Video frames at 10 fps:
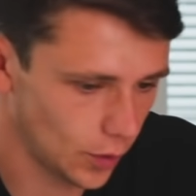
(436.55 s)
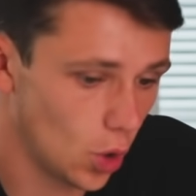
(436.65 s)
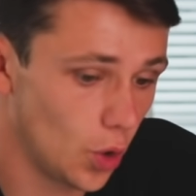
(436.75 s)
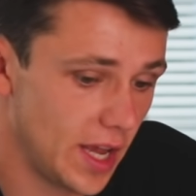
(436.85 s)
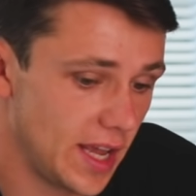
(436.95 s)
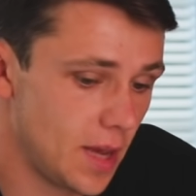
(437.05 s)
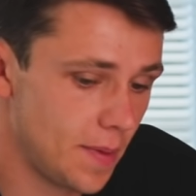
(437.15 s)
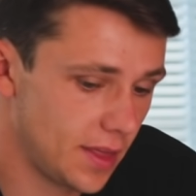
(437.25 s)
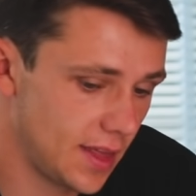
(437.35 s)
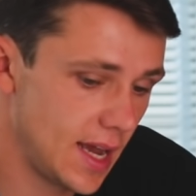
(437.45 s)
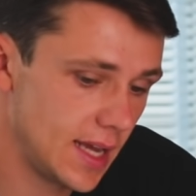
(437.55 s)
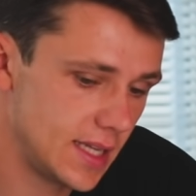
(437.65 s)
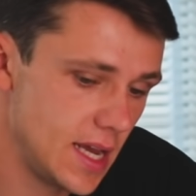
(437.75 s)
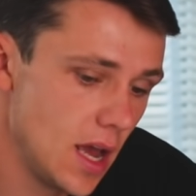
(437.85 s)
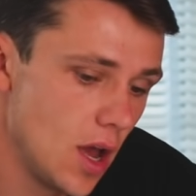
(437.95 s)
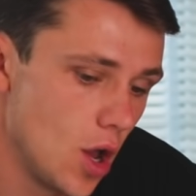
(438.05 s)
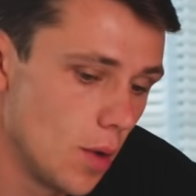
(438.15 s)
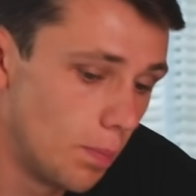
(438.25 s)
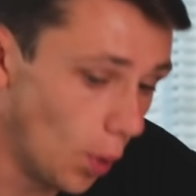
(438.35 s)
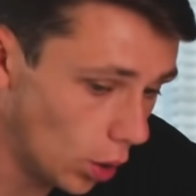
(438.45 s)
Or you can keep it 30,
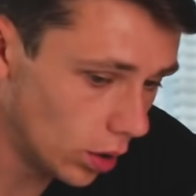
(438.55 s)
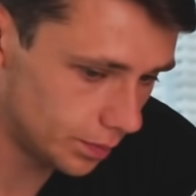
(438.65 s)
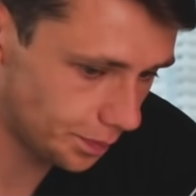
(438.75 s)
but